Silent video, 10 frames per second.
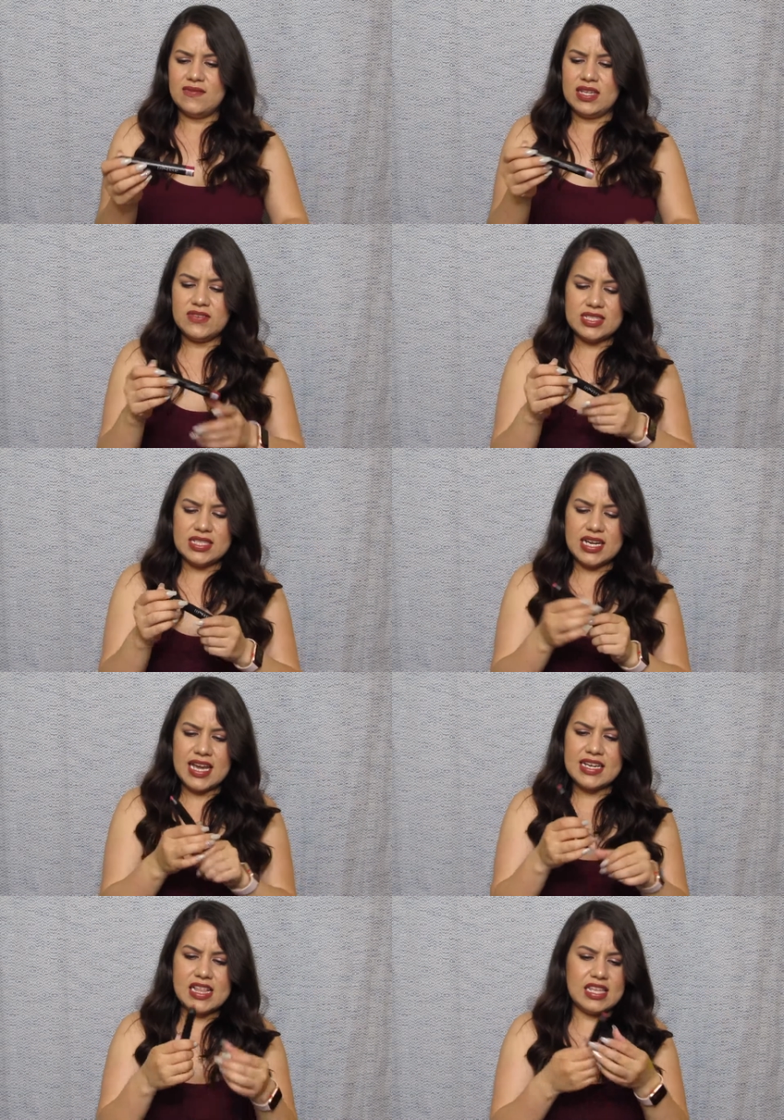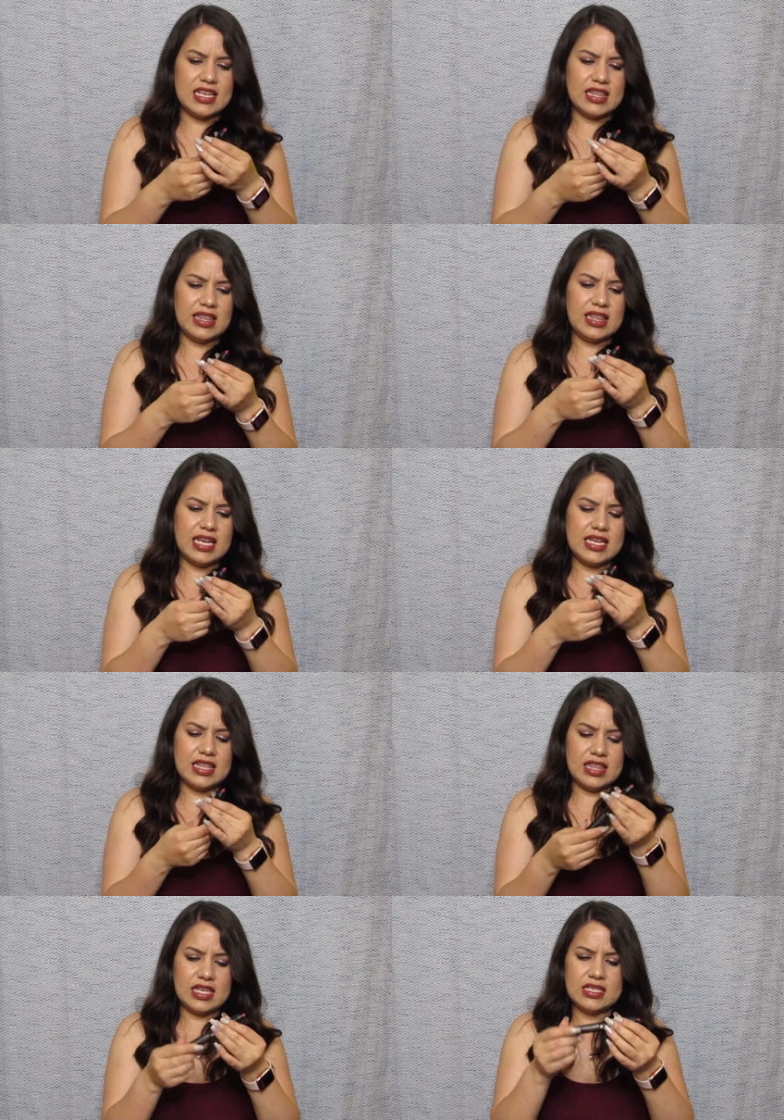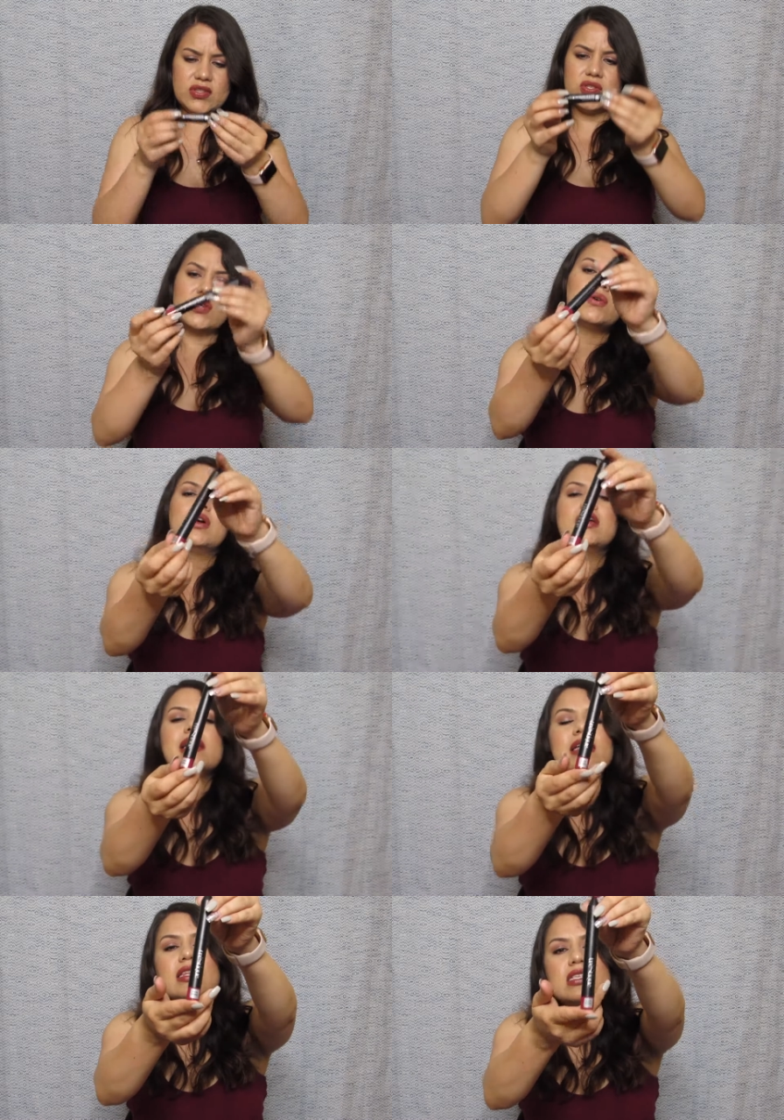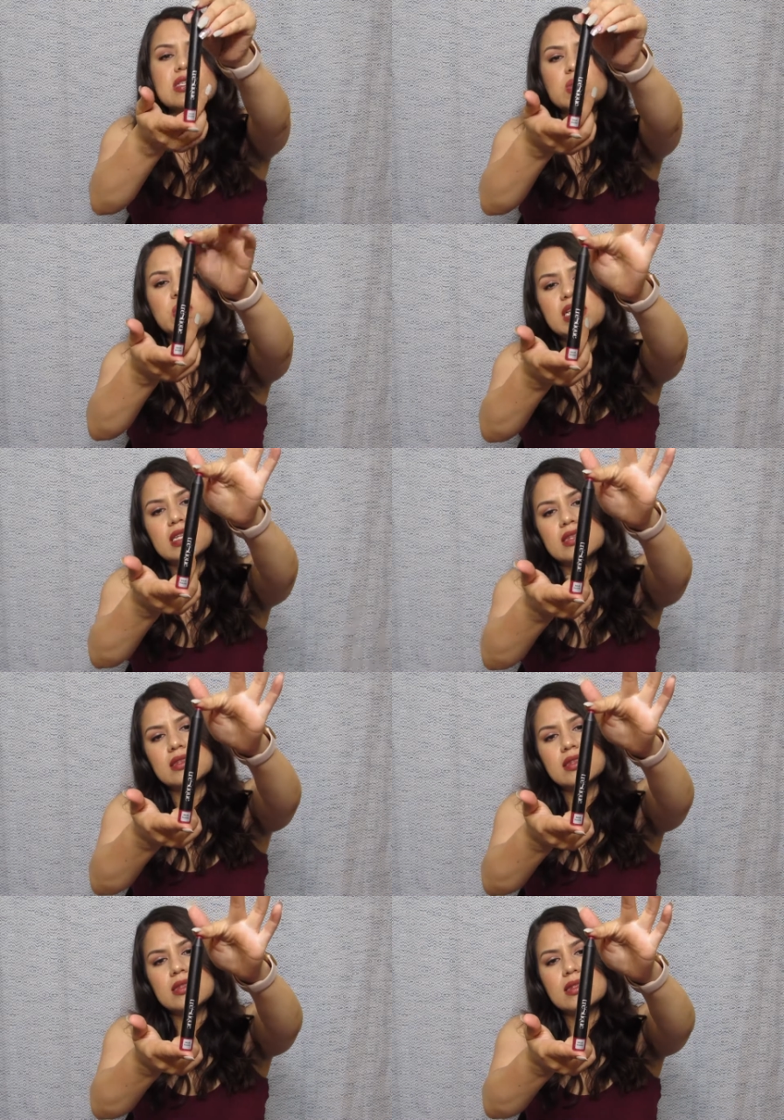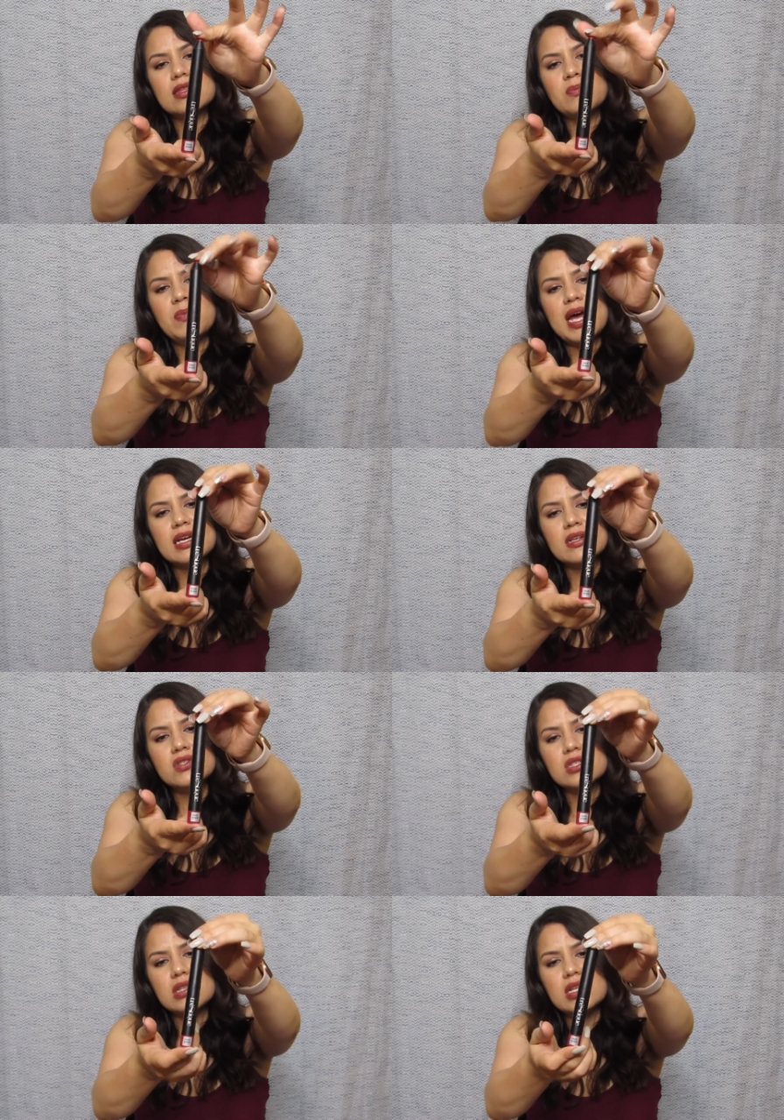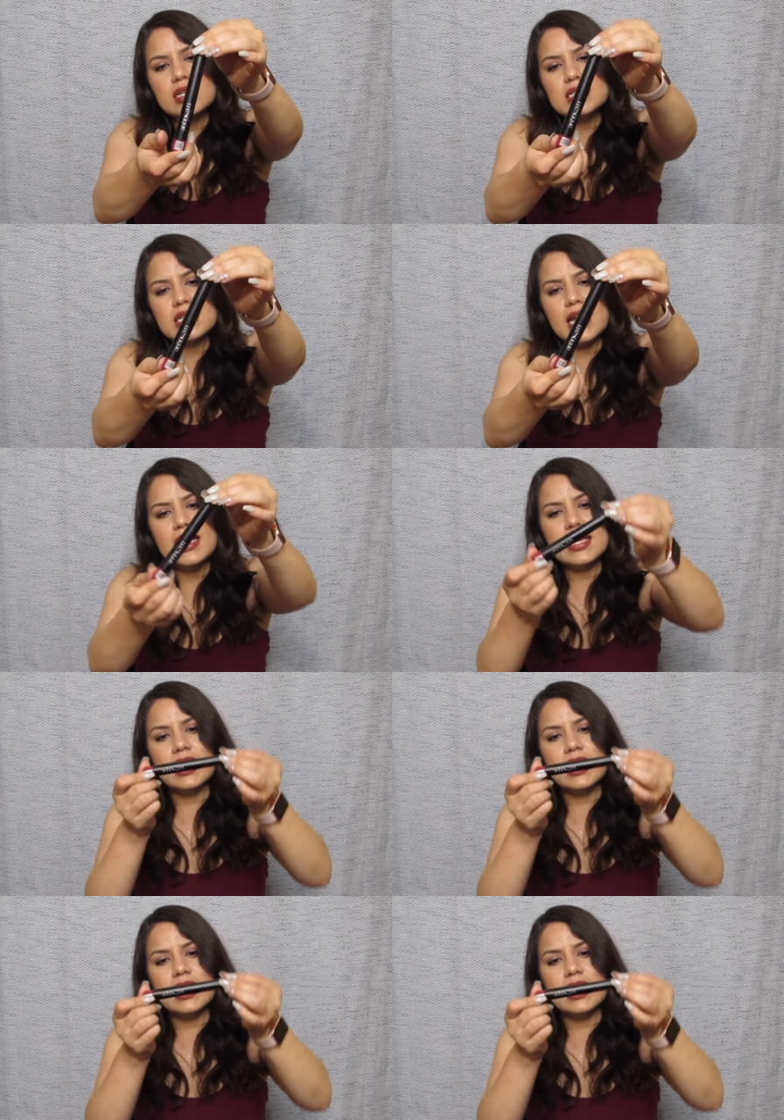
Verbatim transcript: Never seen anything like this. So this is what the package looks like.